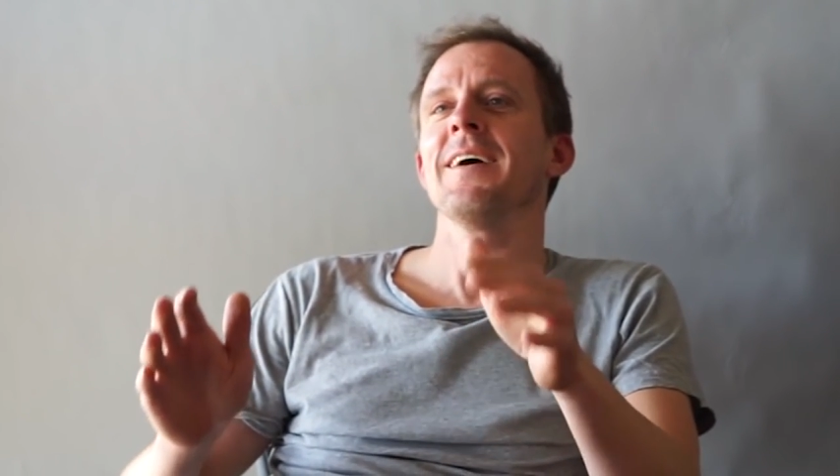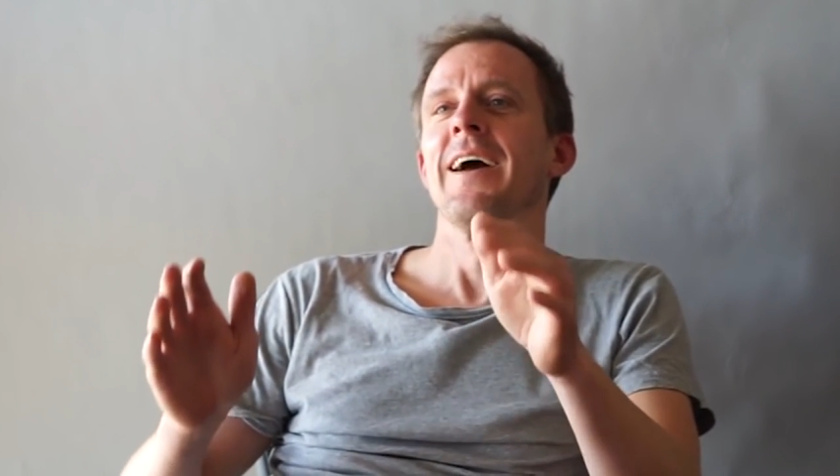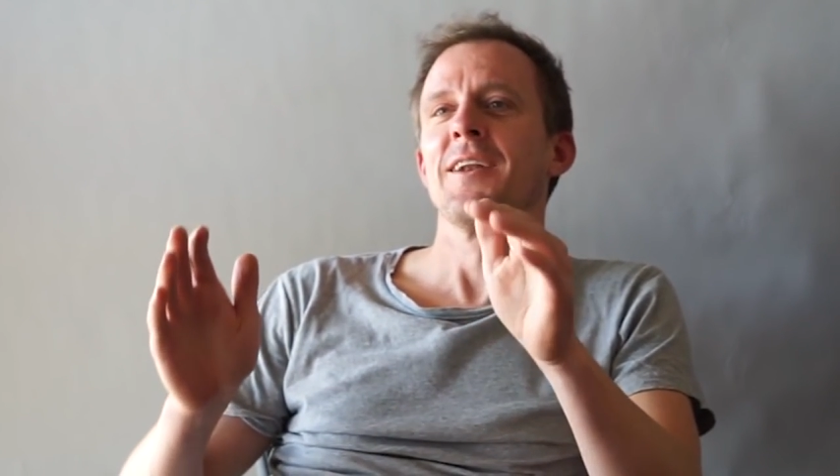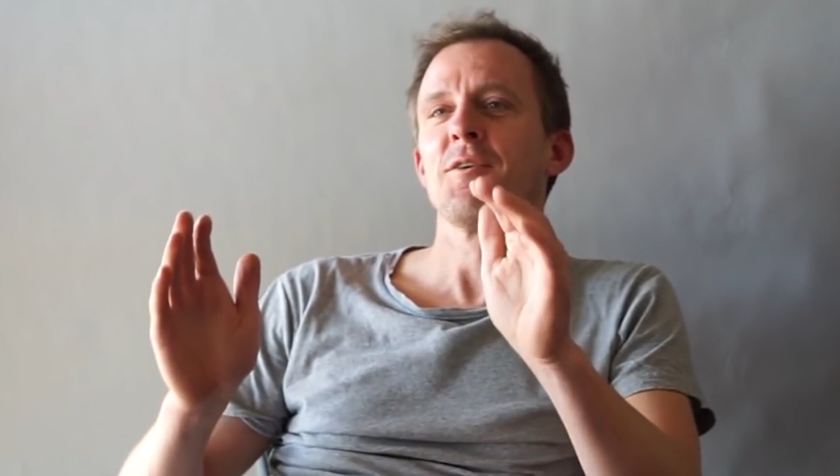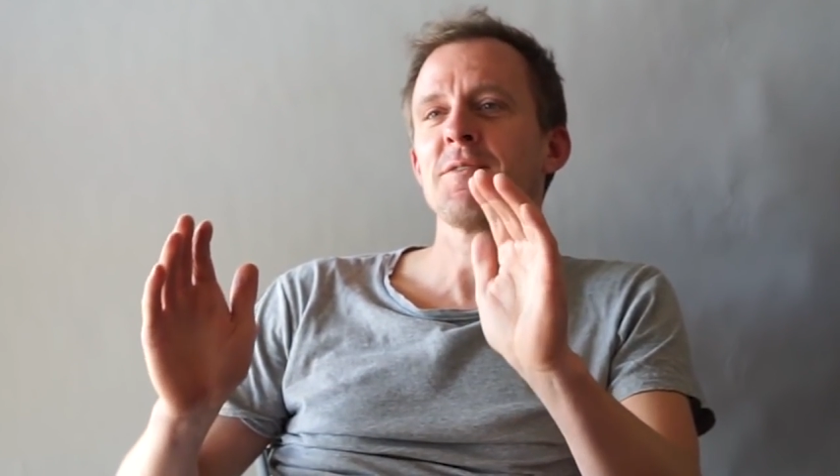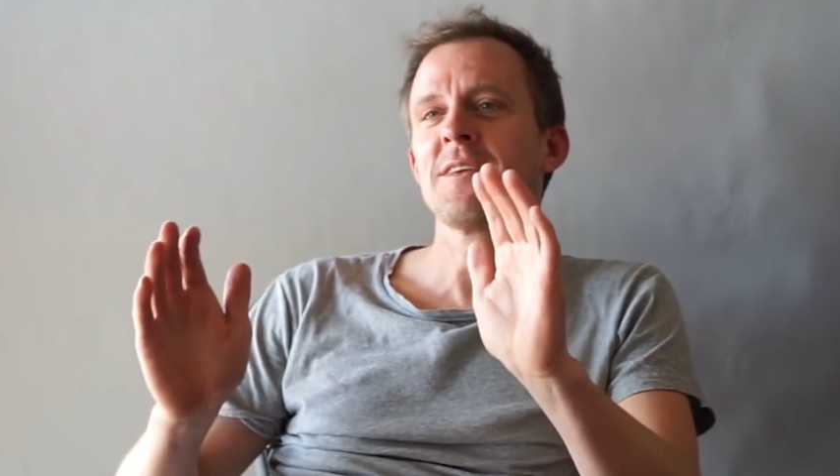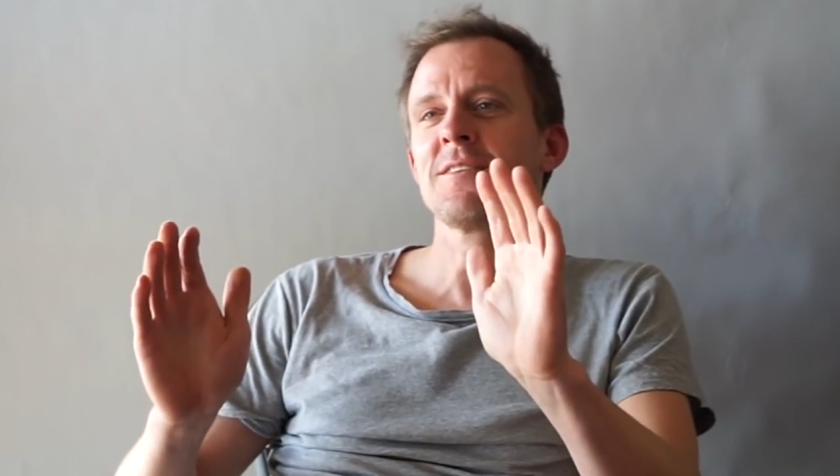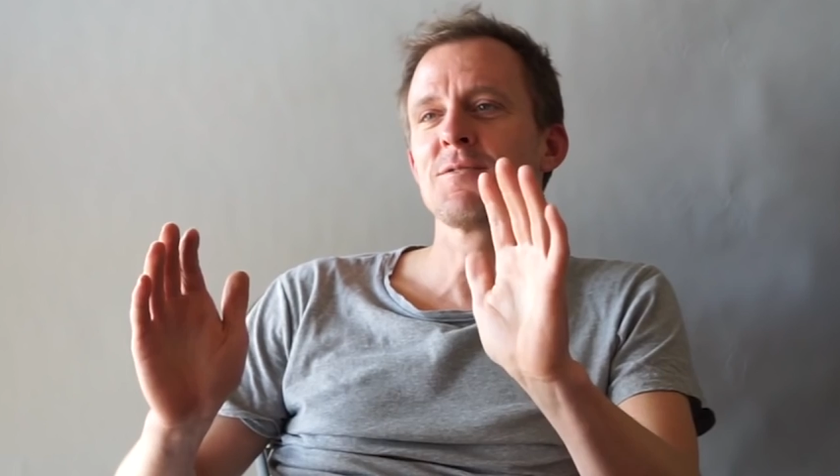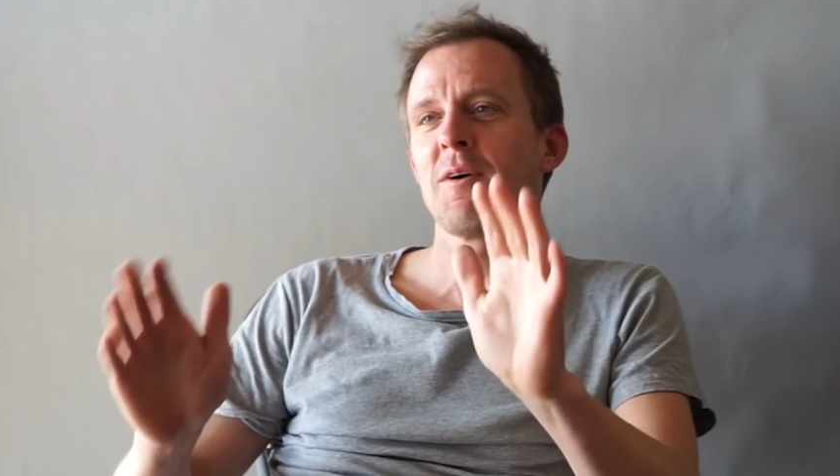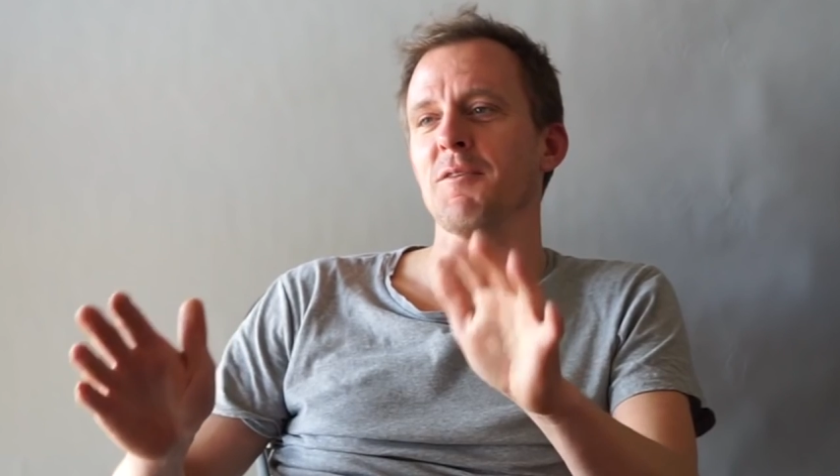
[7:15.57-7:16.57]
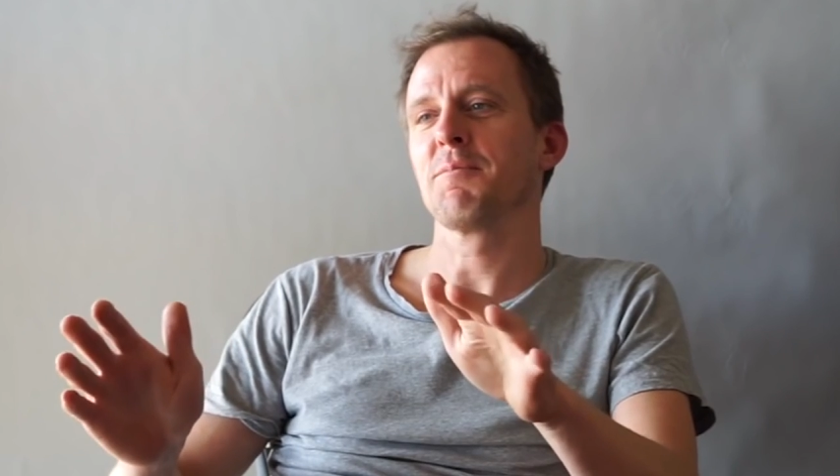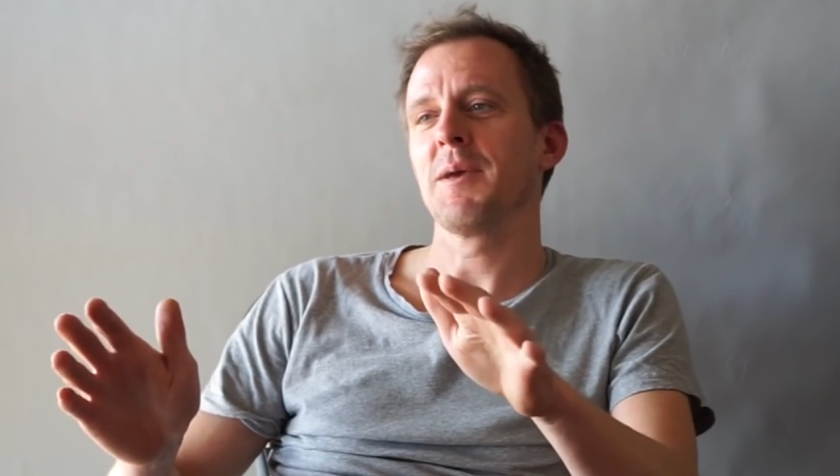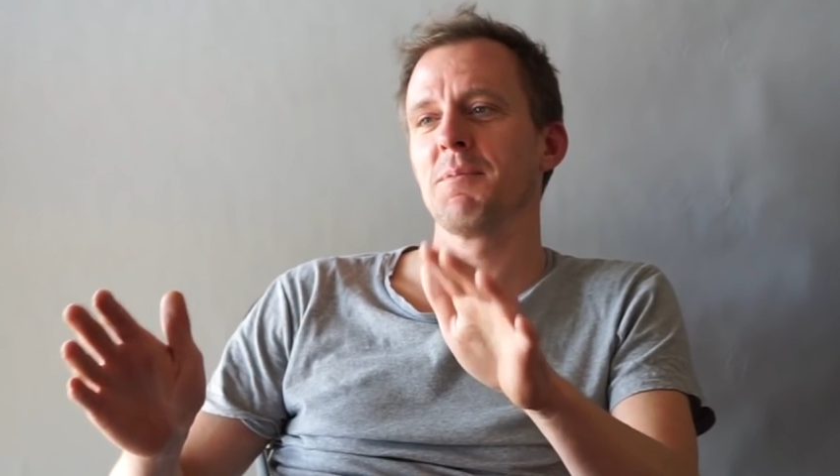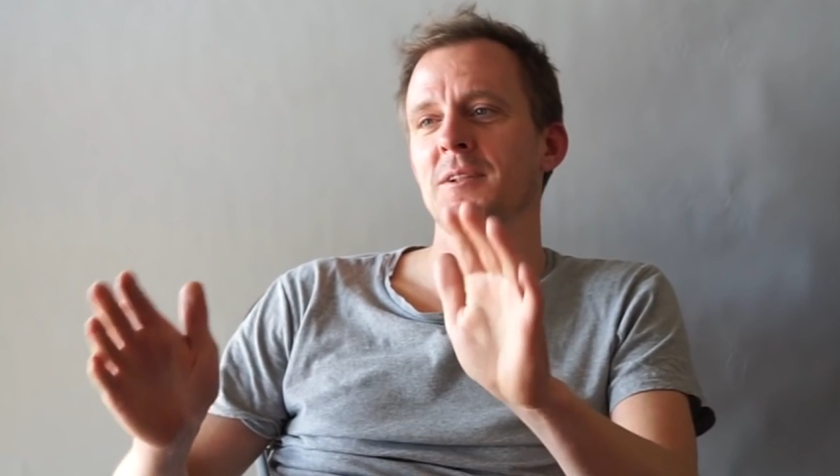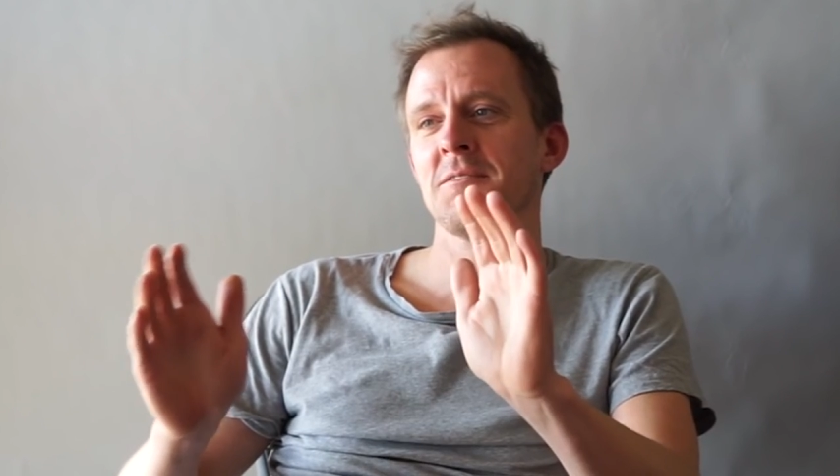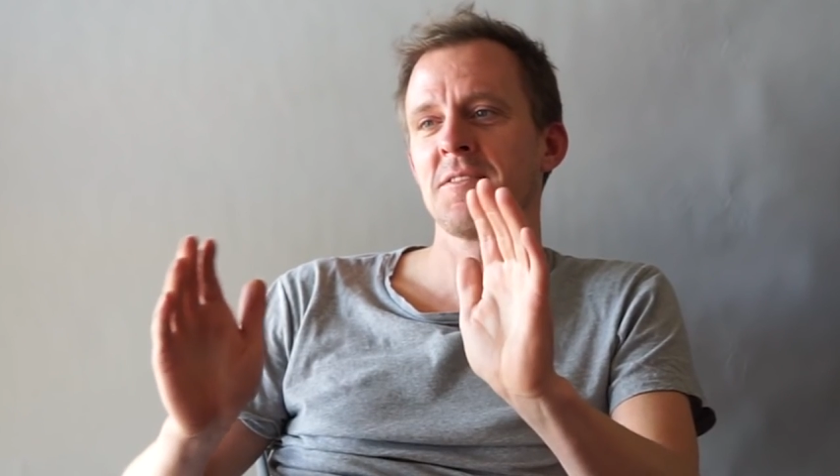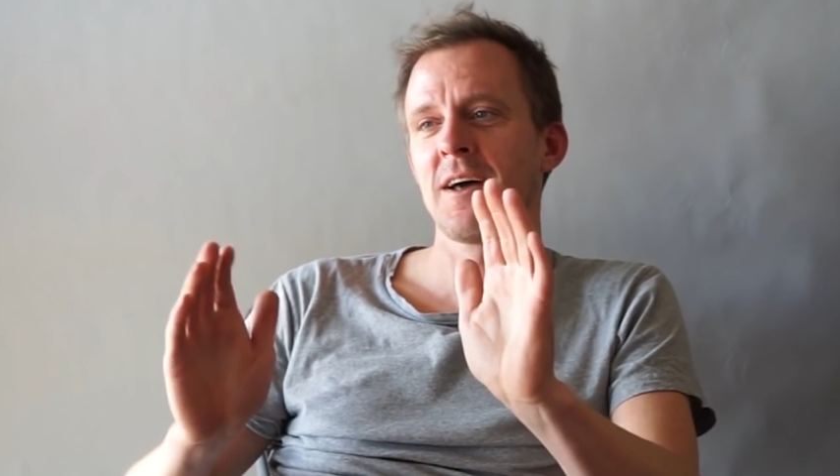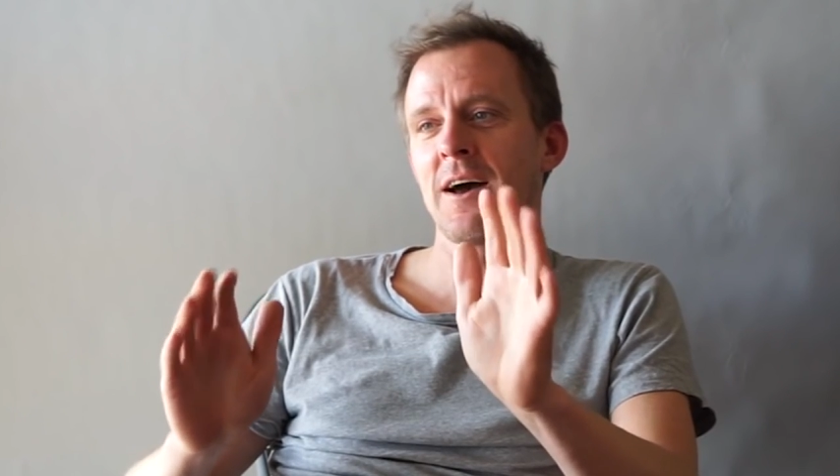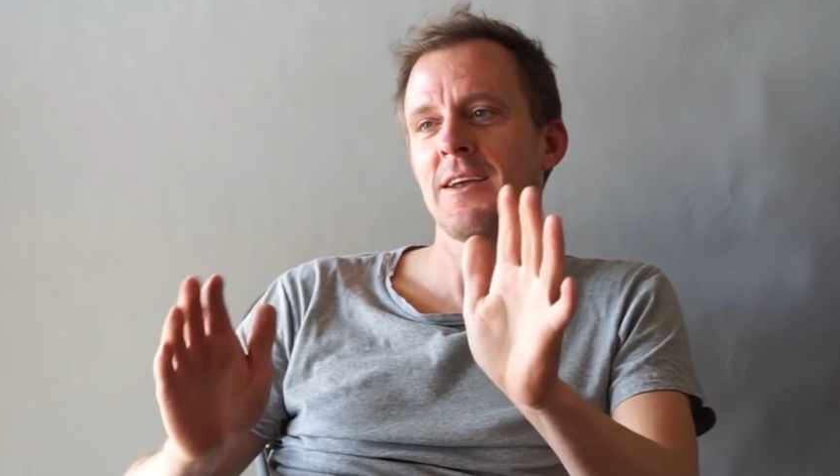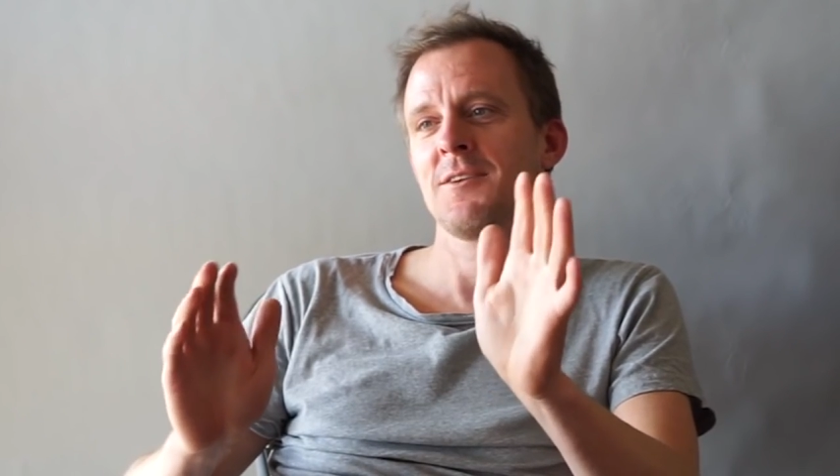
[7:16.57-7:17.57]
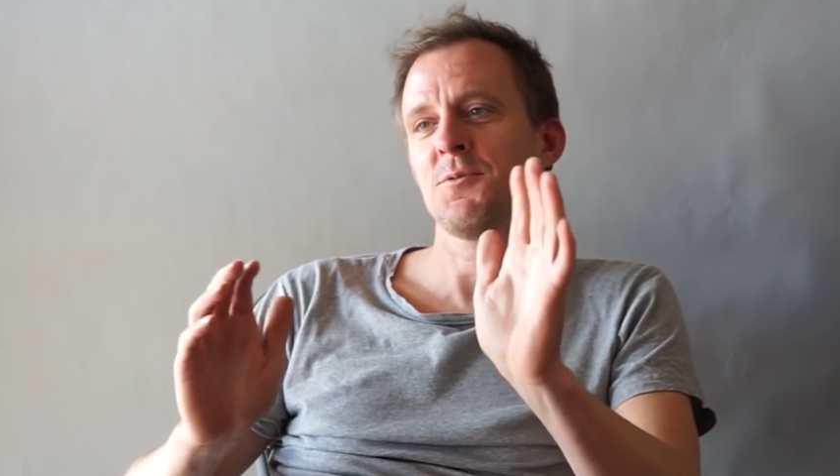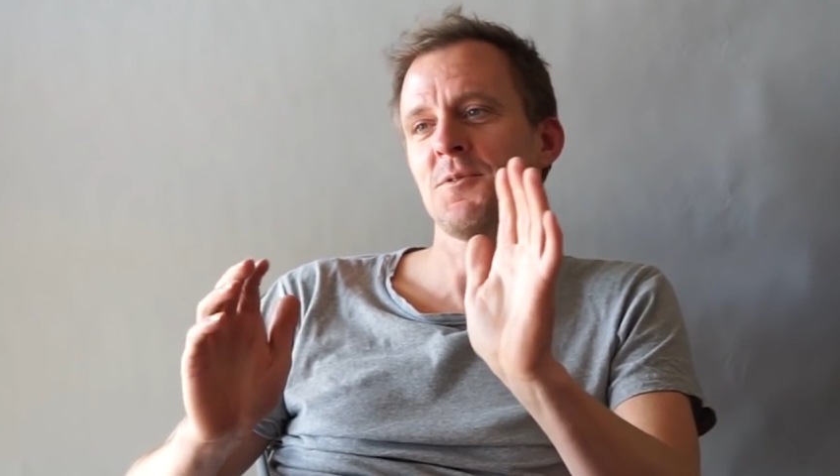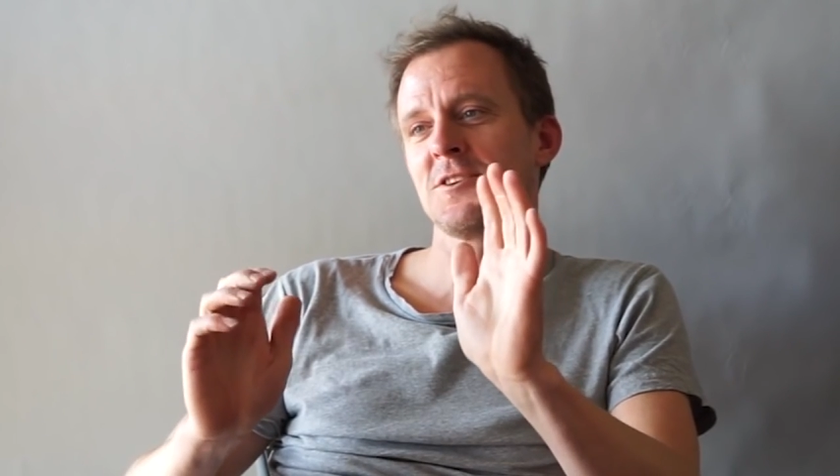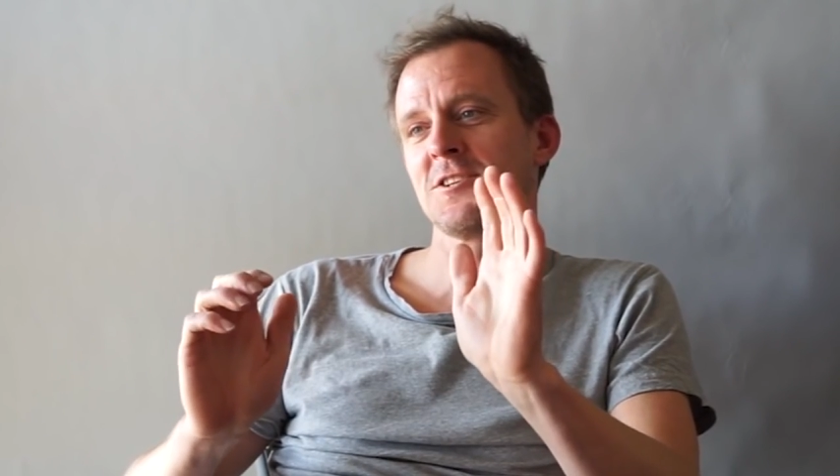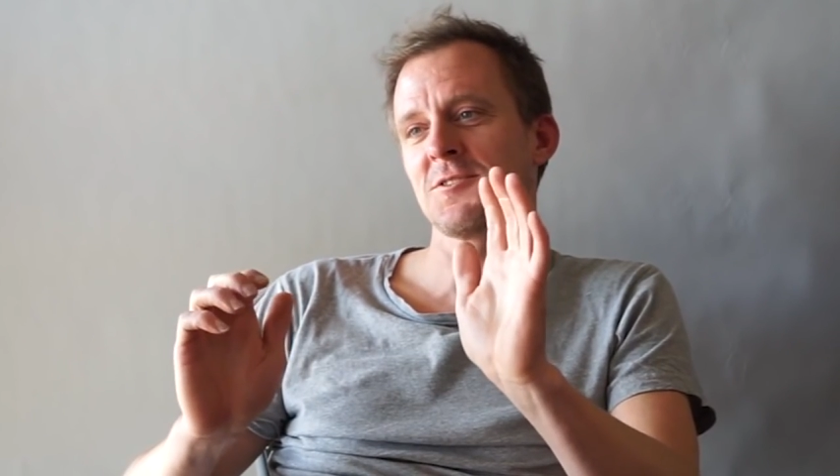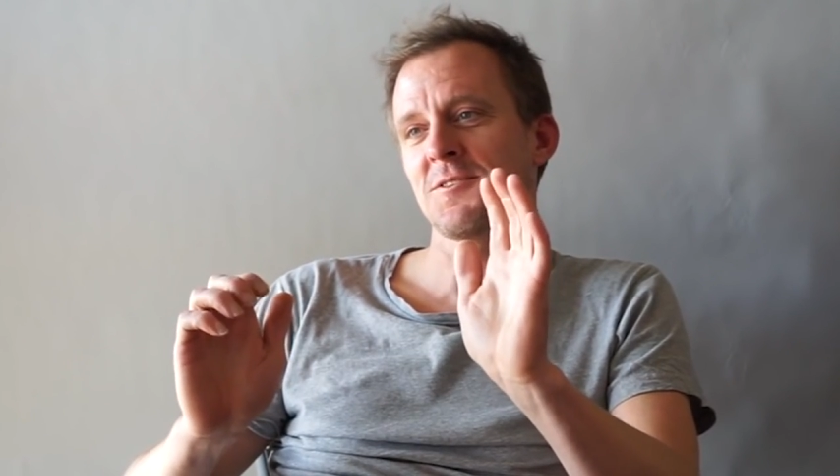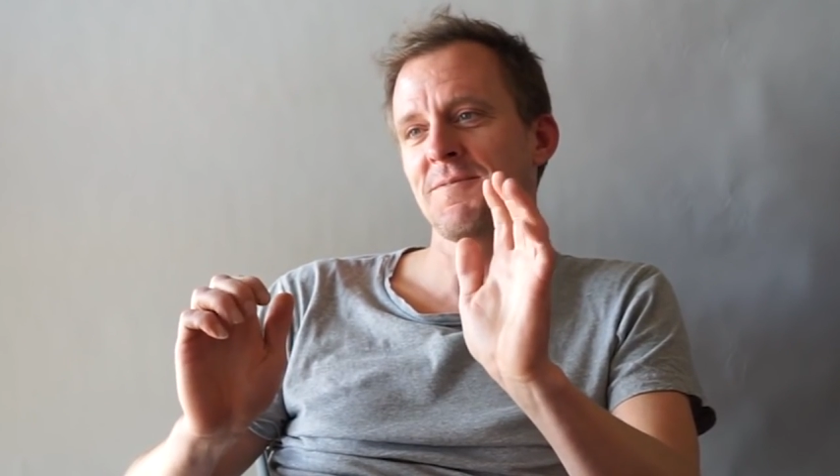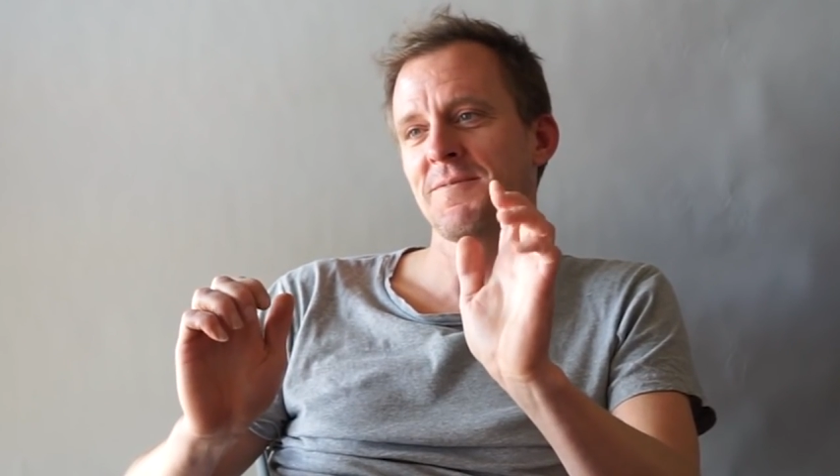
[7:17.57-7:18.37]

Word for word: and of these 12 people, nine do the Giro